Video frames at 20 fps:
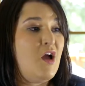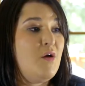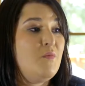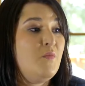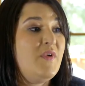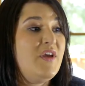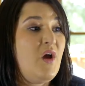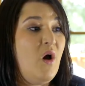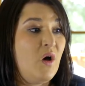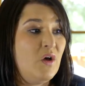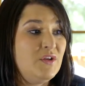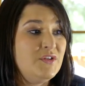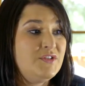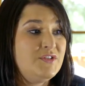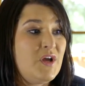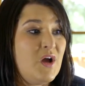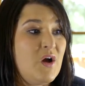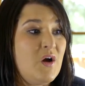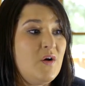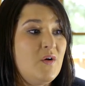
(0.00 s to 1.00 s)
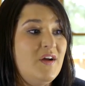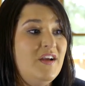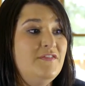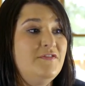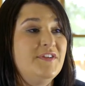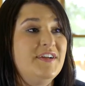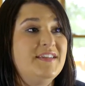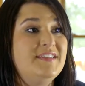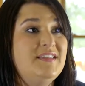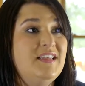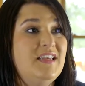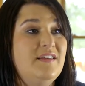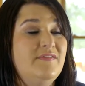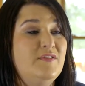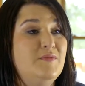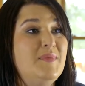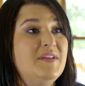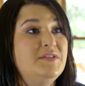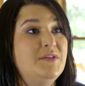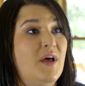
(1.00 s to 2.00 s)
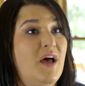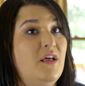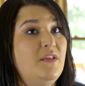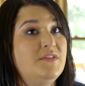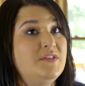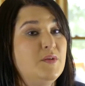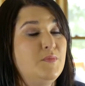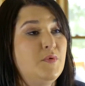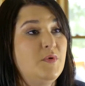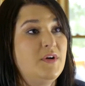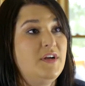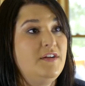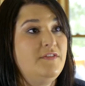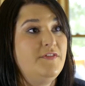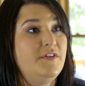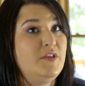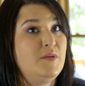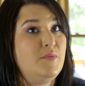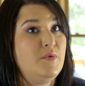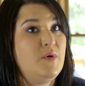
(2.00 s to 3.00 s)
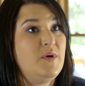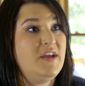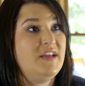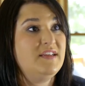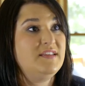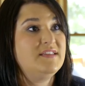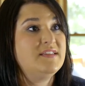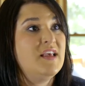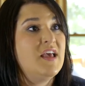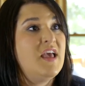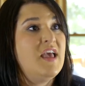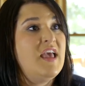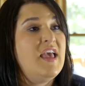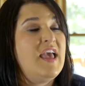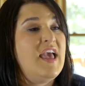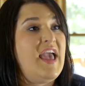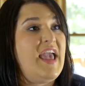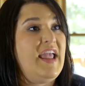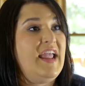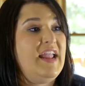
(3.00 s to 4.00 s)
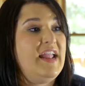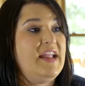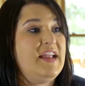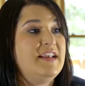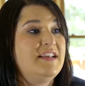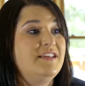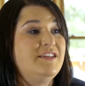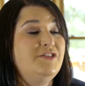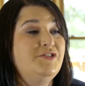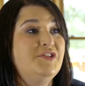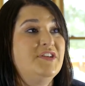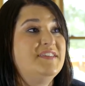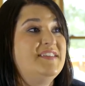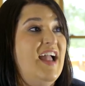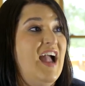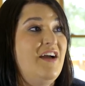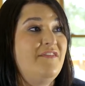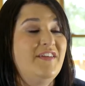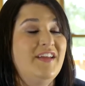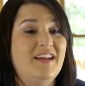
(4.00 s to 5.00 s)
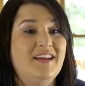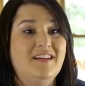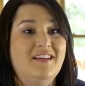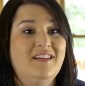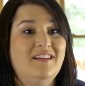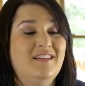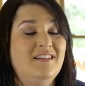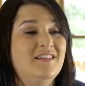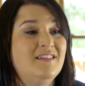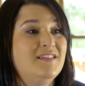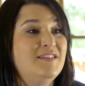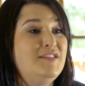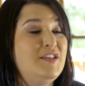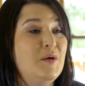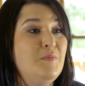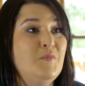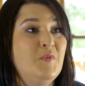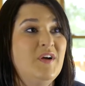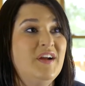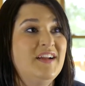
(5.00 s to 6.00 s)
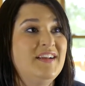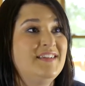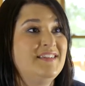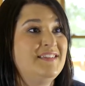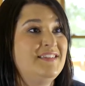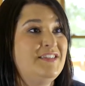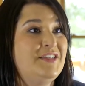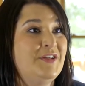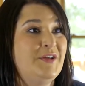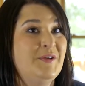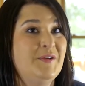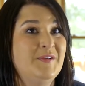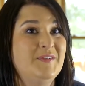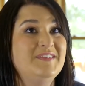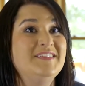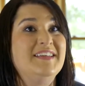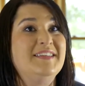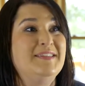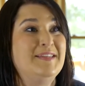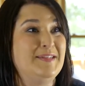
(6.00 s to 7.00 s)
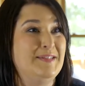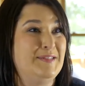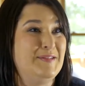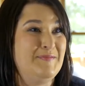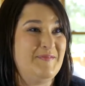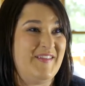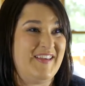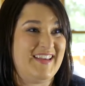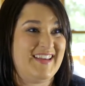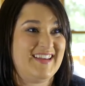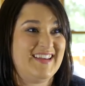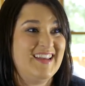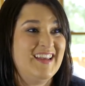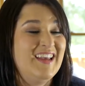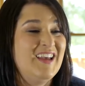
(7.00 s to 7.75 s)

We also have received mental health support for the boys, and just having someone to listen to me.